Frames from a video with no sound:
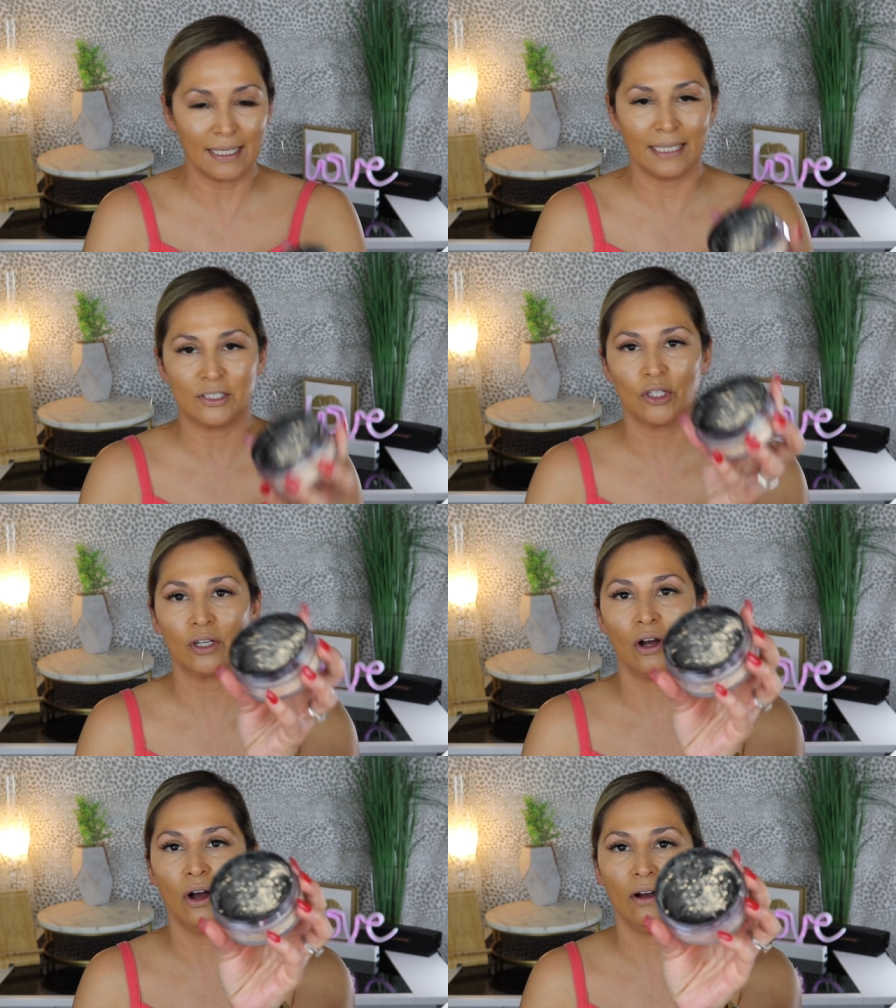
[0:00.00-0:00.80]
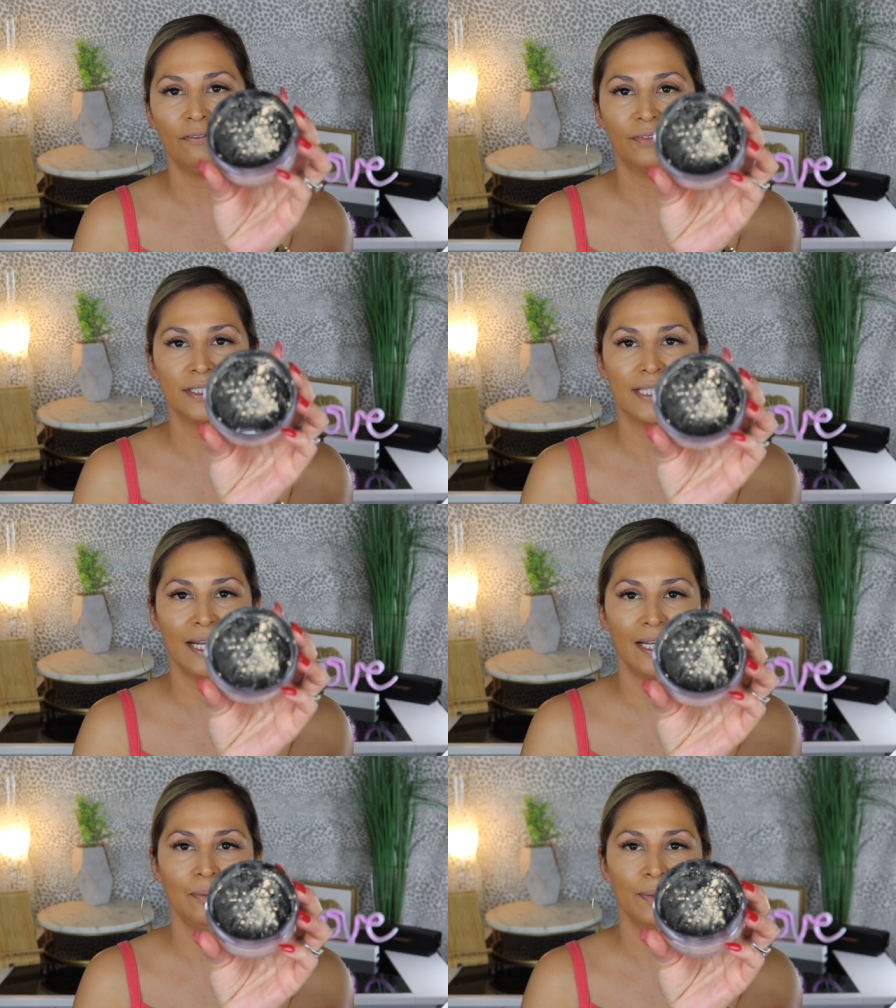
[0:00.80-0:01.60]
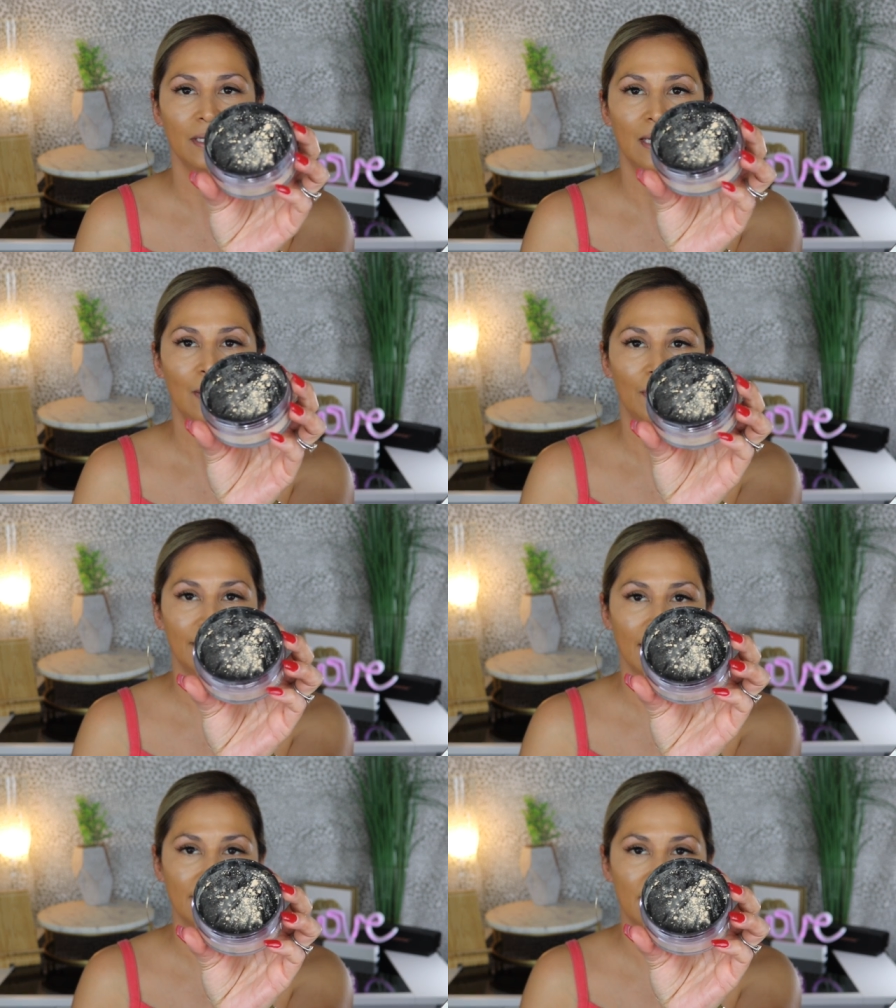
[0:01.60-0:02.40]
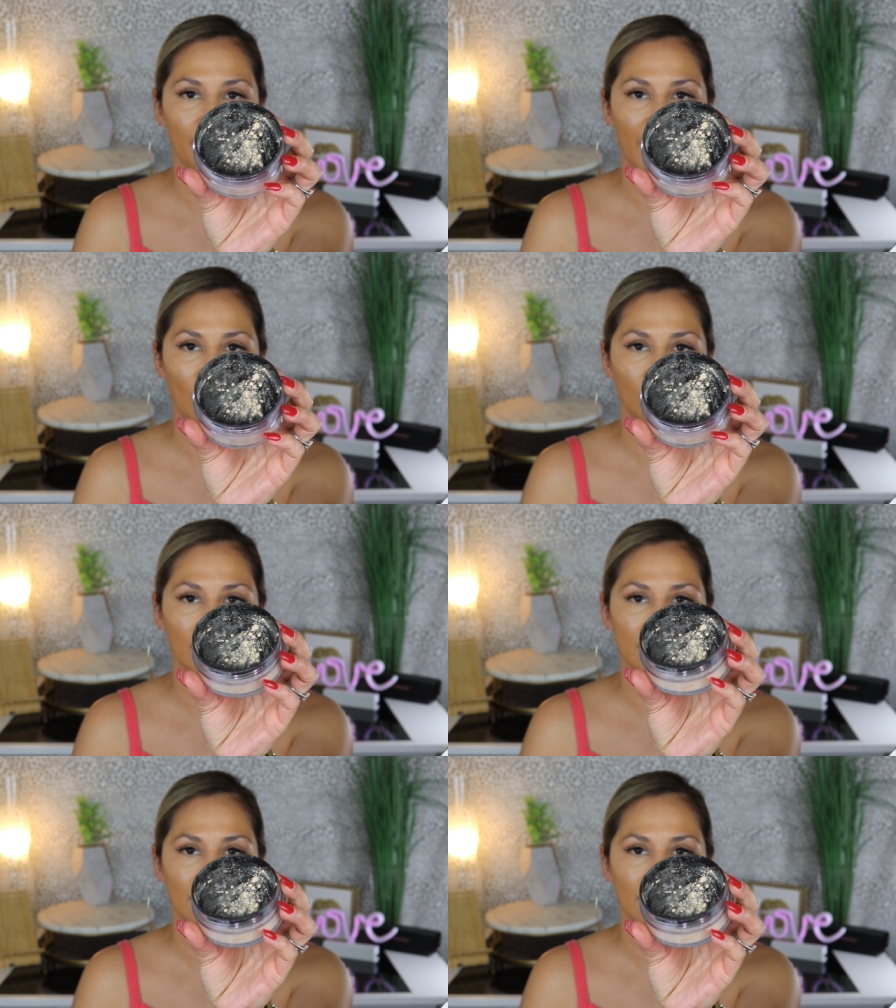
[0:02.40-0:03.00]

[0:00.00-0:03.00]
and I took off the tape but that's the powder